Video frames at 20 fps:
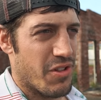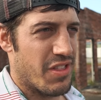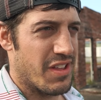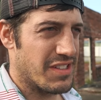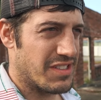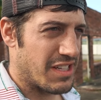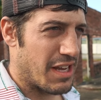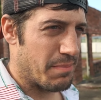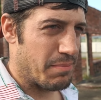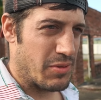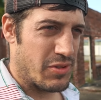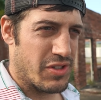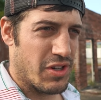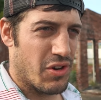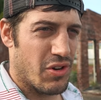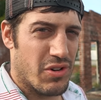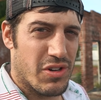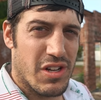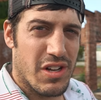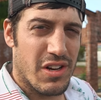this
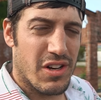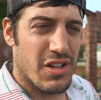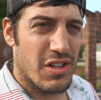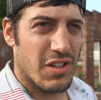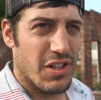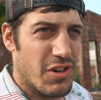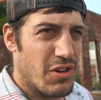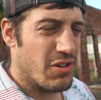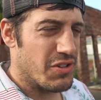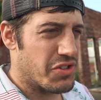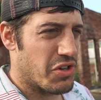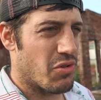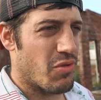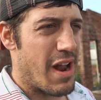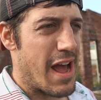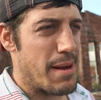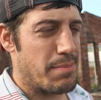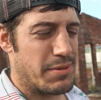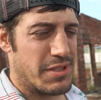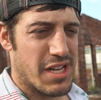episode concludes or
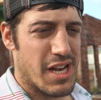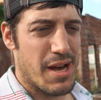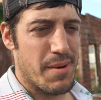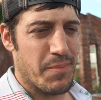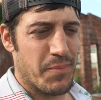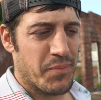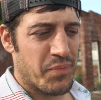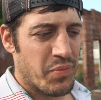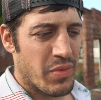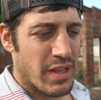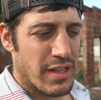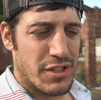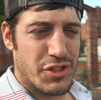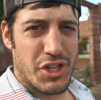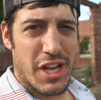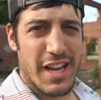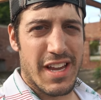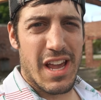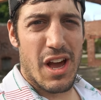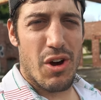wraps up,
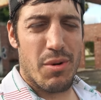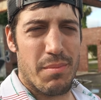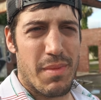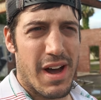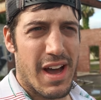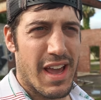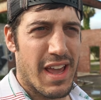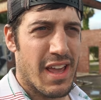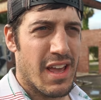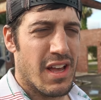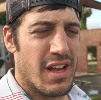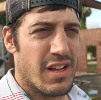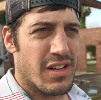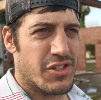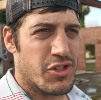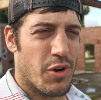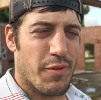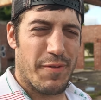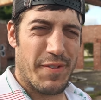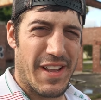check out my
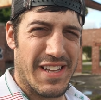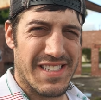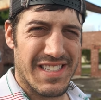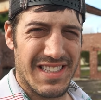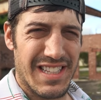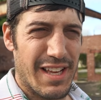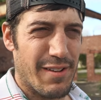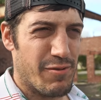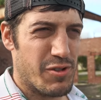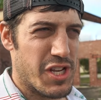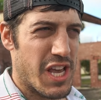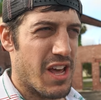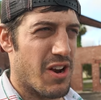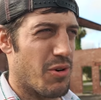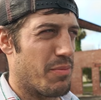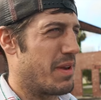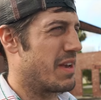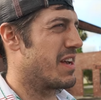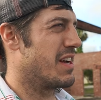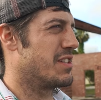don't forget to Live Channel
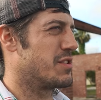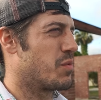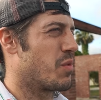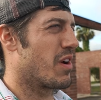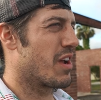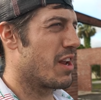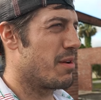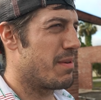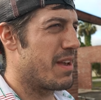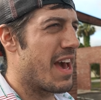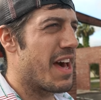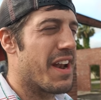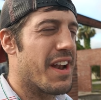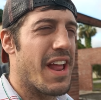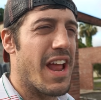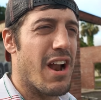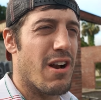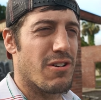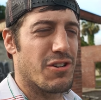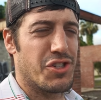because we're going to be at an
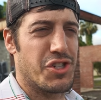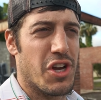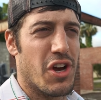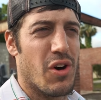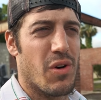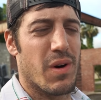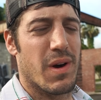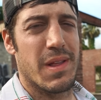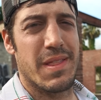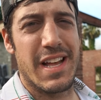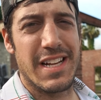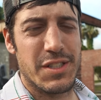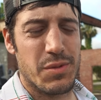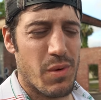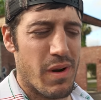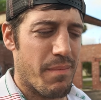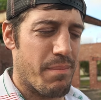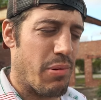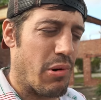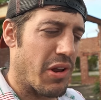air show and that's
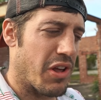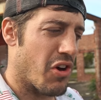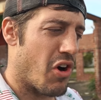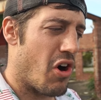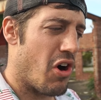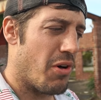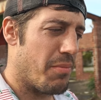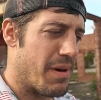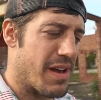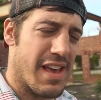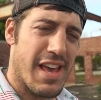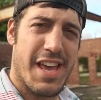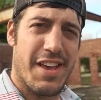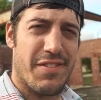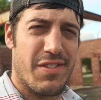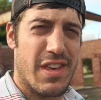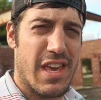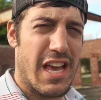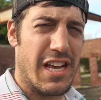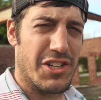where I'm putting all my
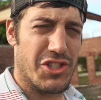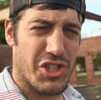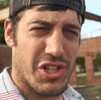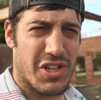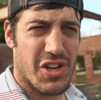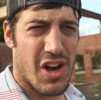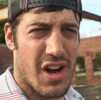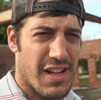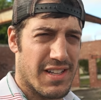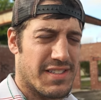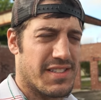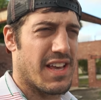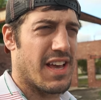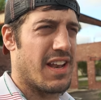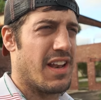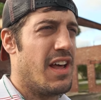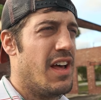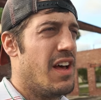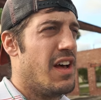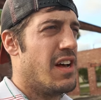aviation
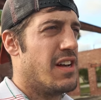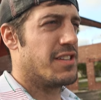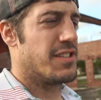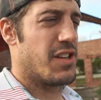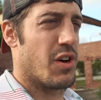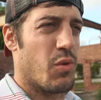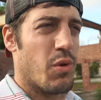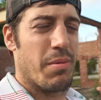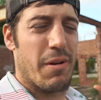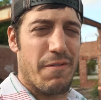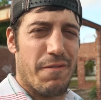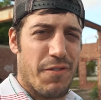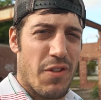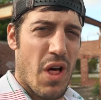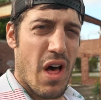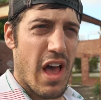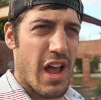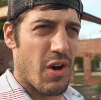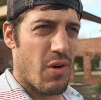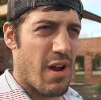content. So we'll be
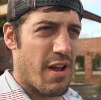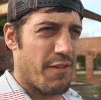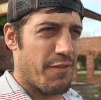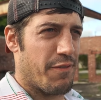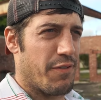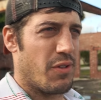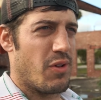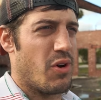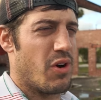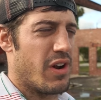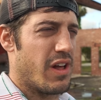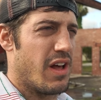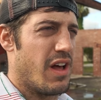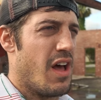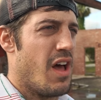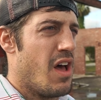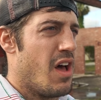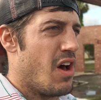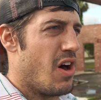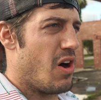flying around Florida,
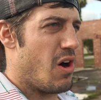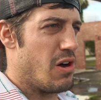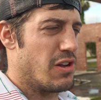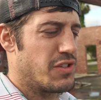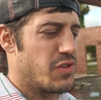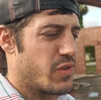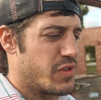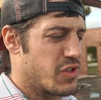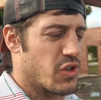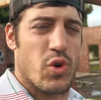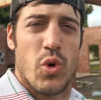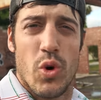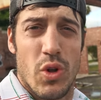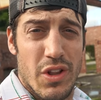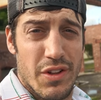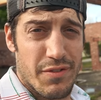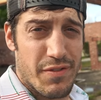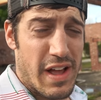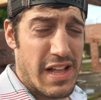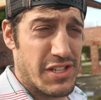all sorts of
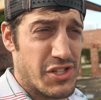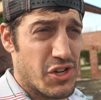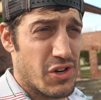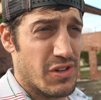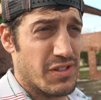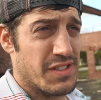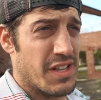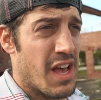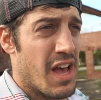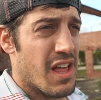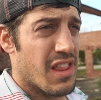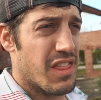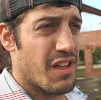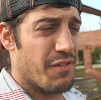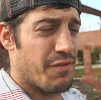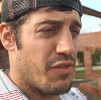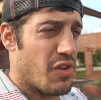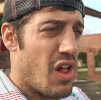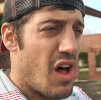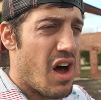cool adventures. The
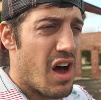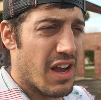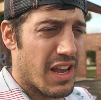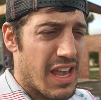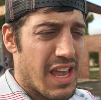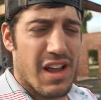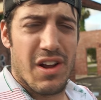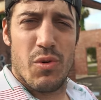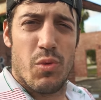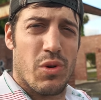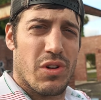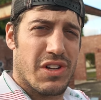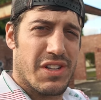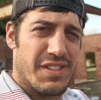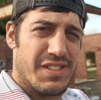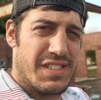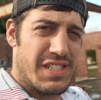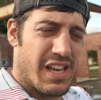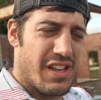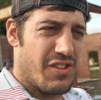vlogging will
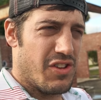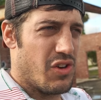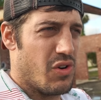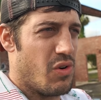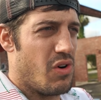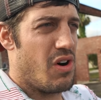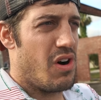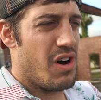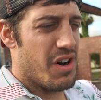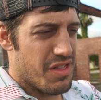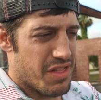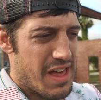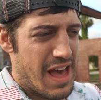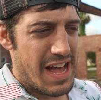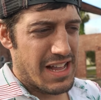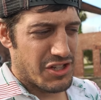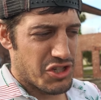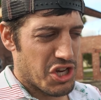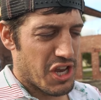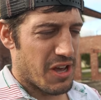continue on
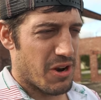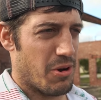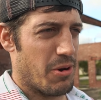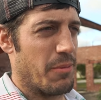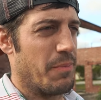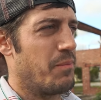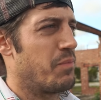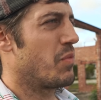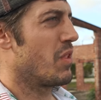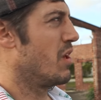that channel.